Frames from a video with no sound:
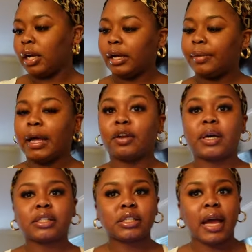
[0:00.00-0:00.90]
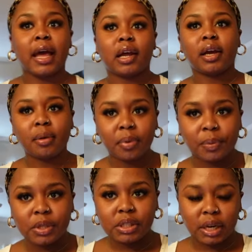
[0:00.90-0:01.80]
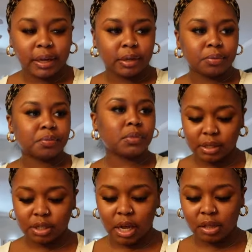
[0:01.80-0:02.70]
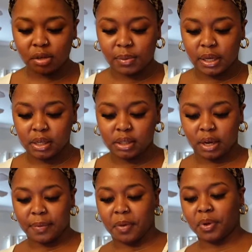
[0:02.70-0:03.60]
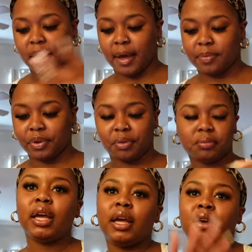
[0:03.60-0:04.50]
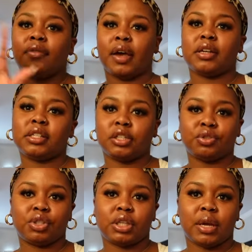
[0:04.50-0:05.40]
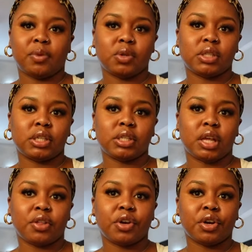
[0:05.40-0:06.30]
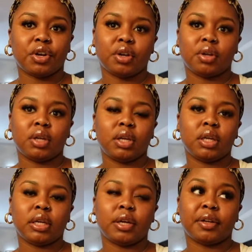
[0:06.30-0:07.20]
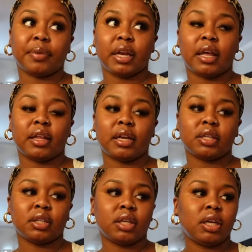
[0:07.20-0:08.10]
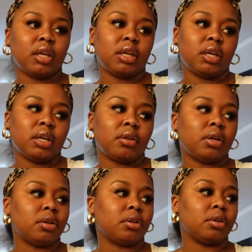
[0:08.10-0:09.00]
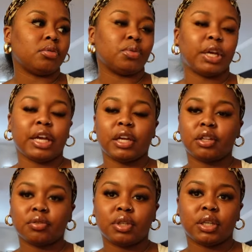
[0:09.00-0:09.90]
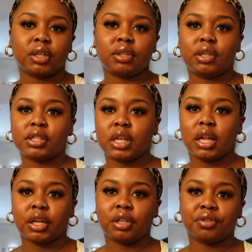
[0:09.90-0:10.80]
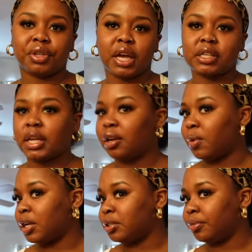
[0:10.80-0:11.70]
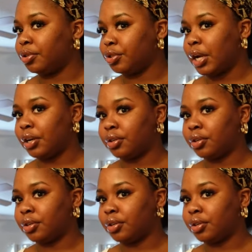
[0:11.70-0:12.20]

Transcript: I know I told y'all I had a hair appointment today. I told y'all a little bit yesterday about what happened. Found a solution. I'm going to this other girl um, in Atlanta. Um, wig included, install included. I just had to wash and blow dry though.